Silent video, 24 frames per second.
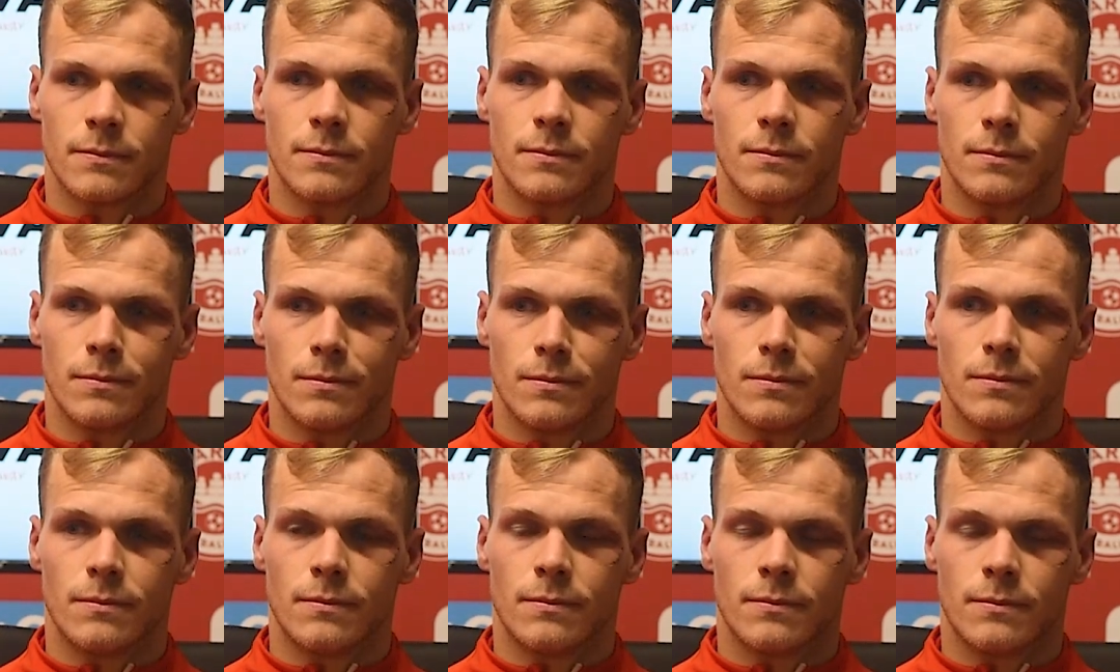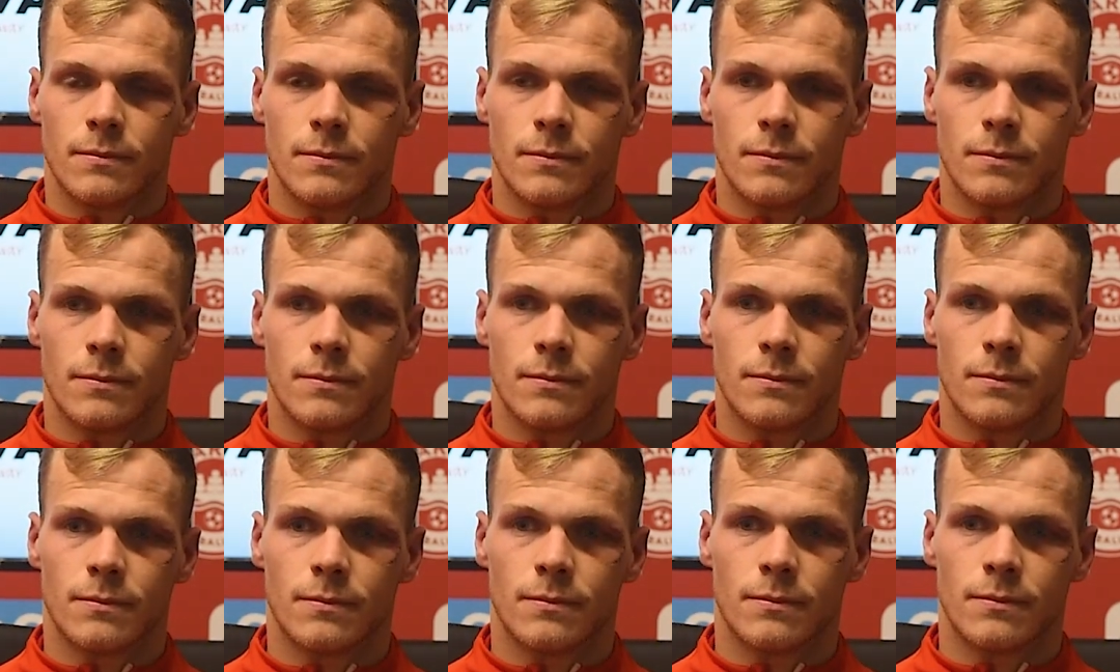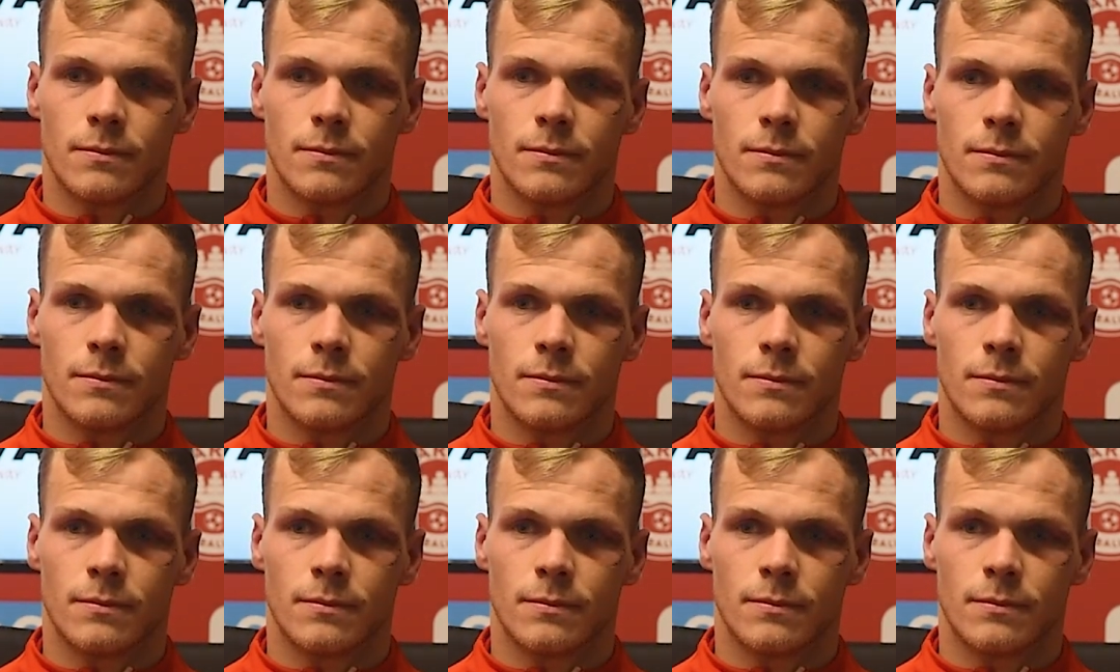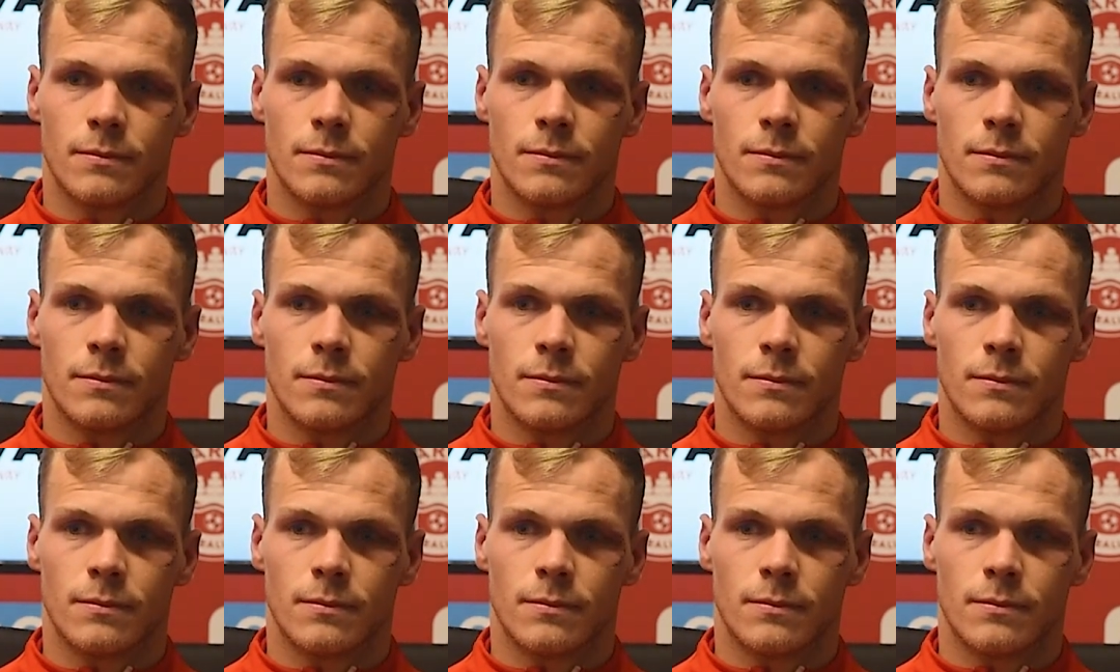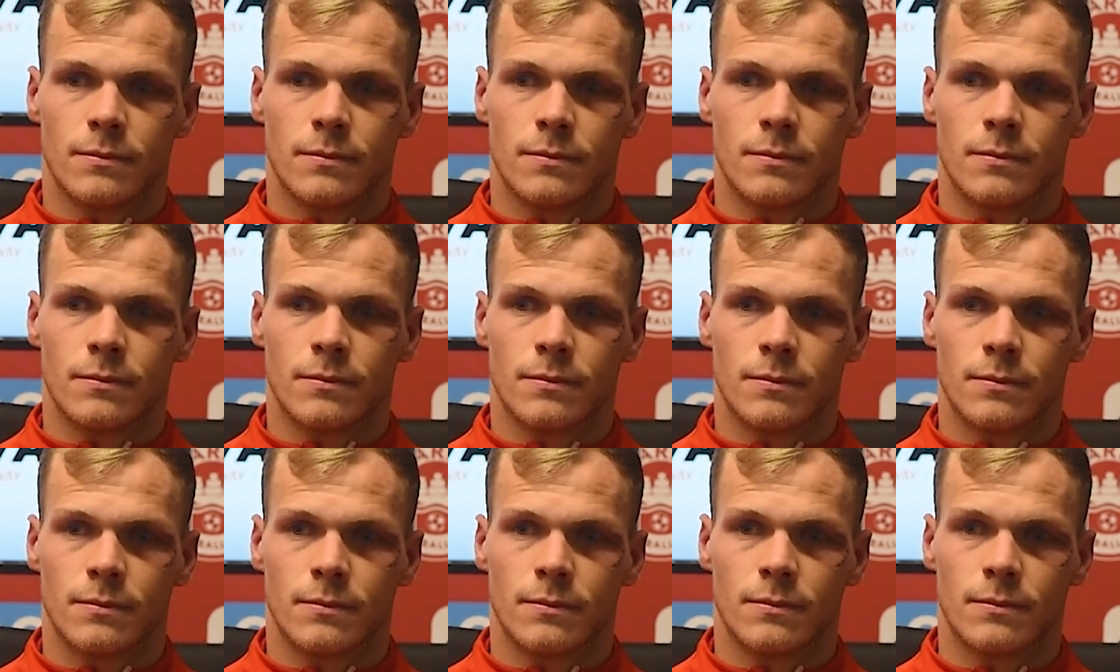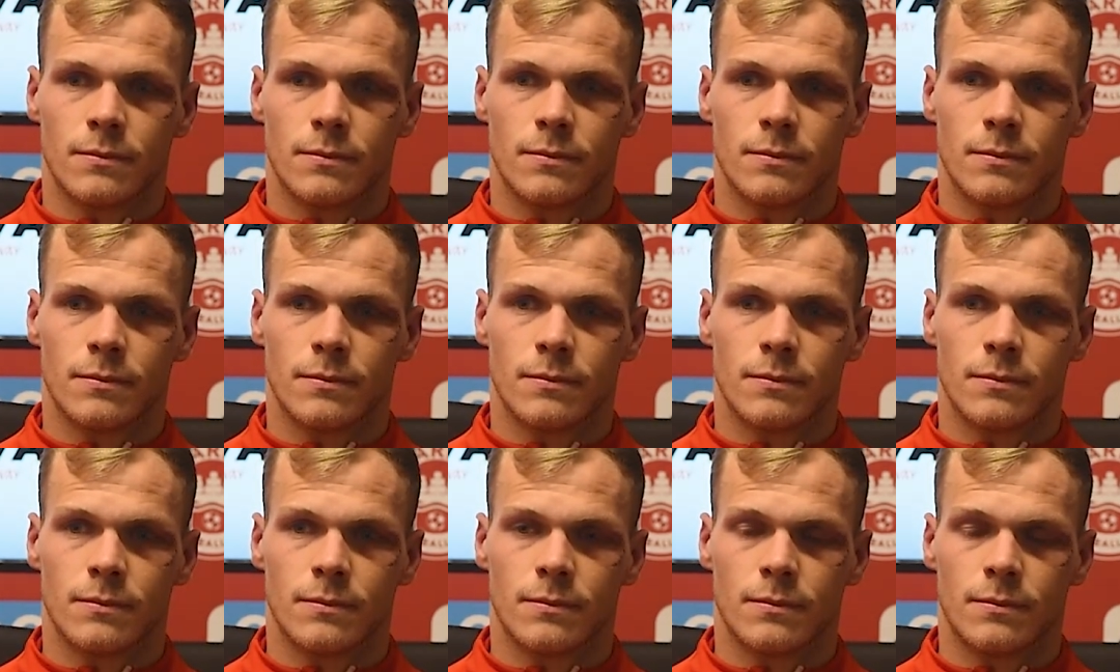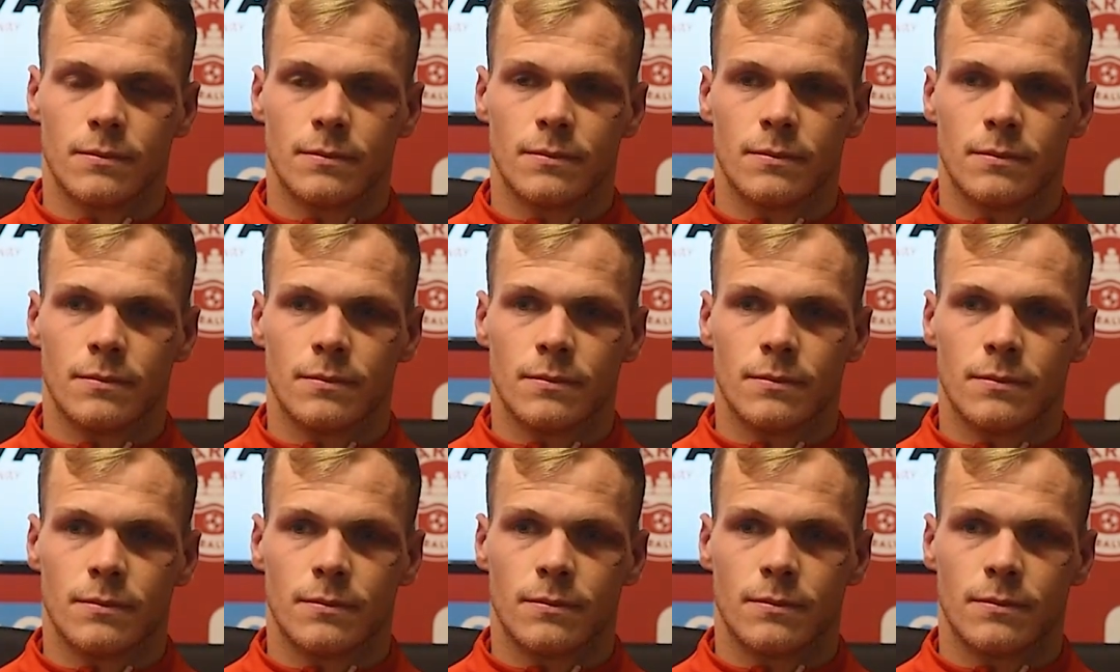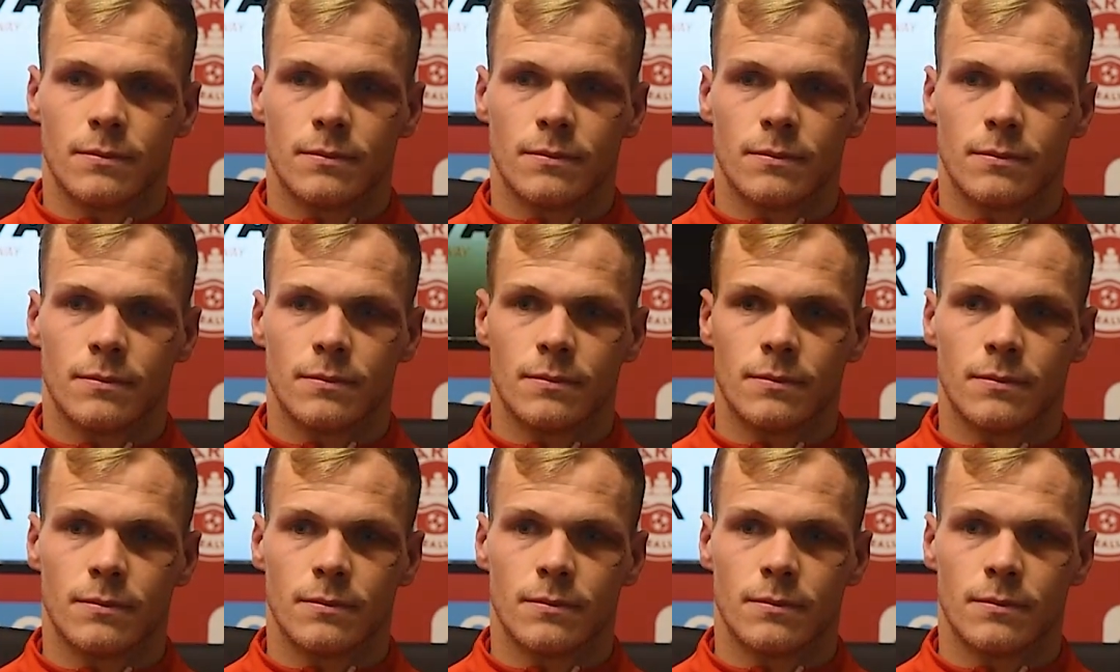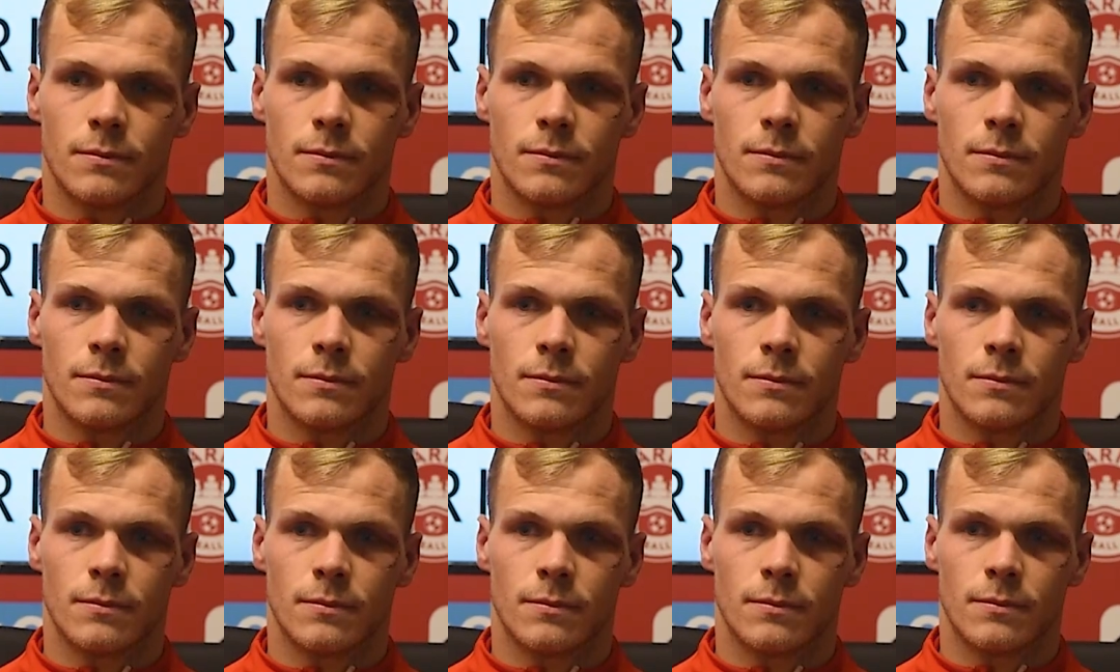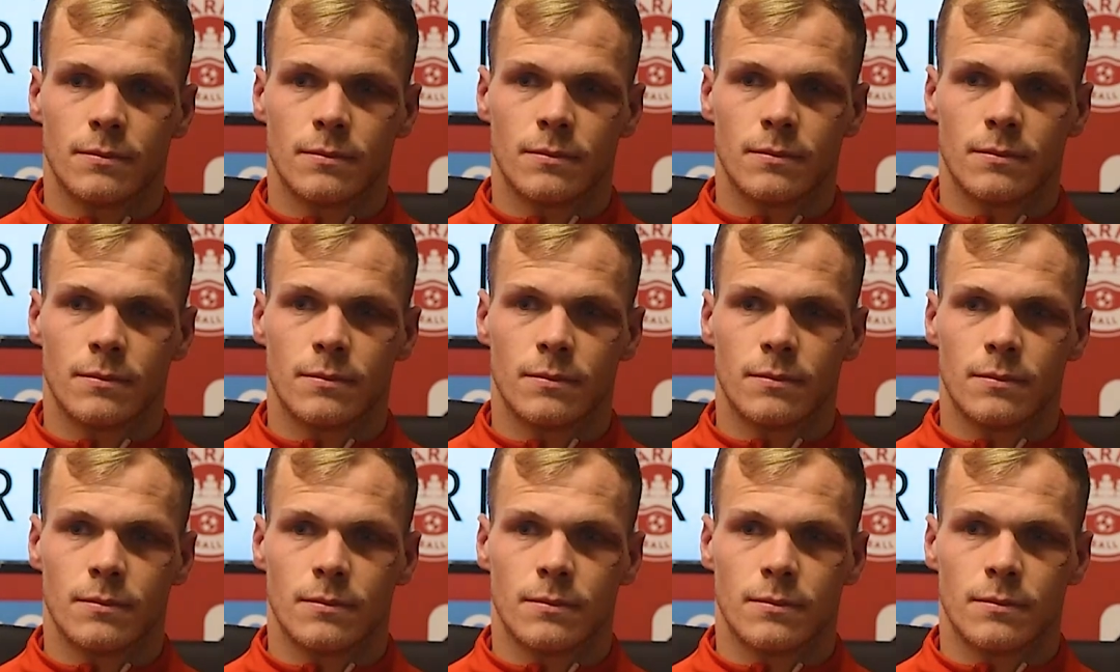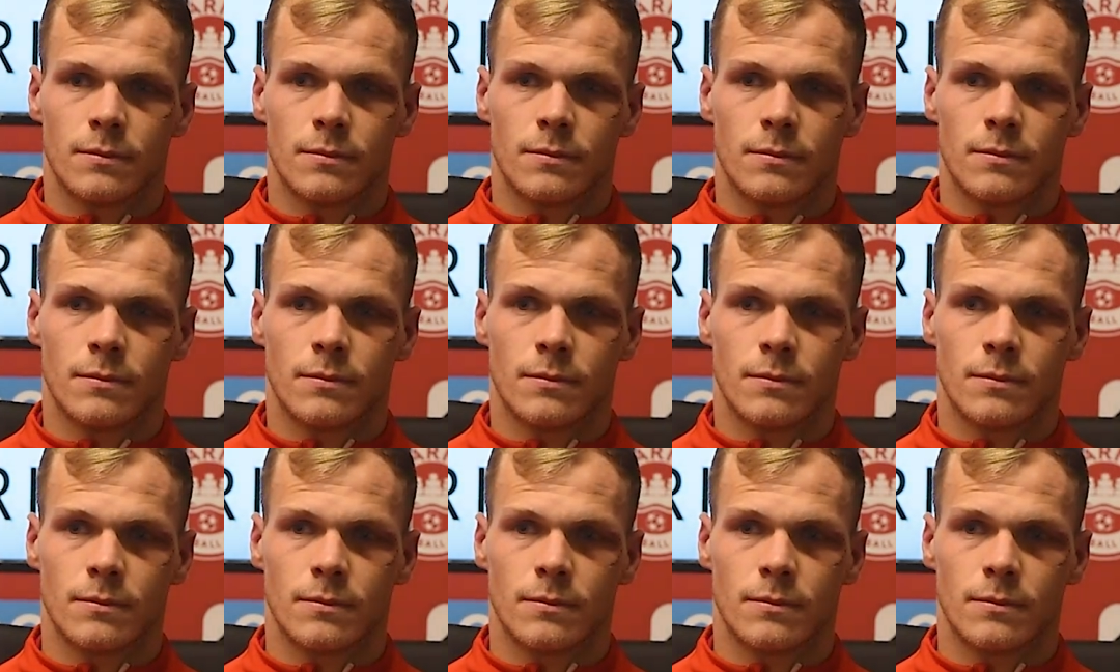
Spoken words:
No words are spoken by the person on screen.